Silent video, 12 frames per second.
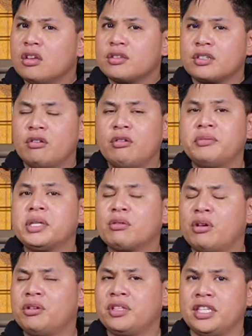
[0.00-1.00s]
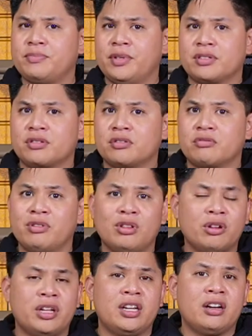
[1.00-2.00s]
So when we chrono these pistols, we're
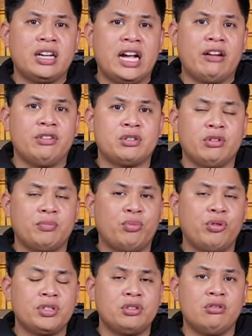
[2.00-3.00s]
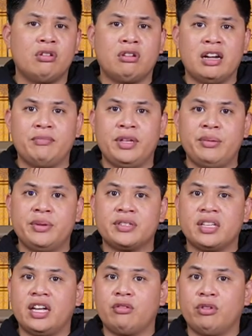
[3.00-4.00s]
looking on average with 0.20 gram BBs,
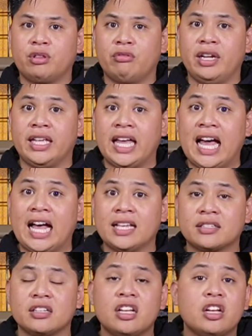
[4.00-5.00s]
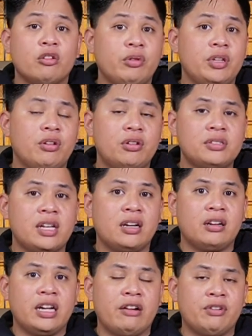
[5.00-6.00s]
and with green gas, we notice that
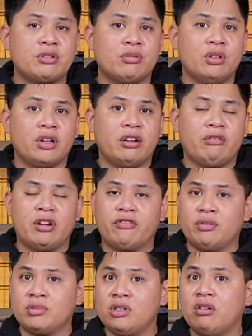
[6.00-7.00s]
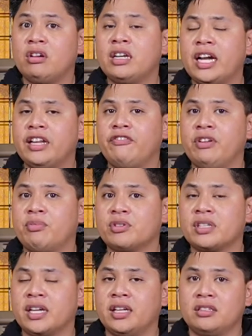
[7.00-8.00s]
on average we're looking around from 290 feet per
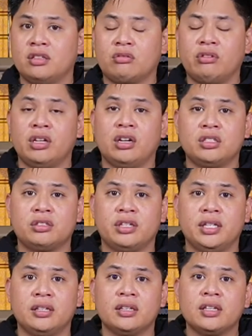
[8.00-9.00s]
second to 300.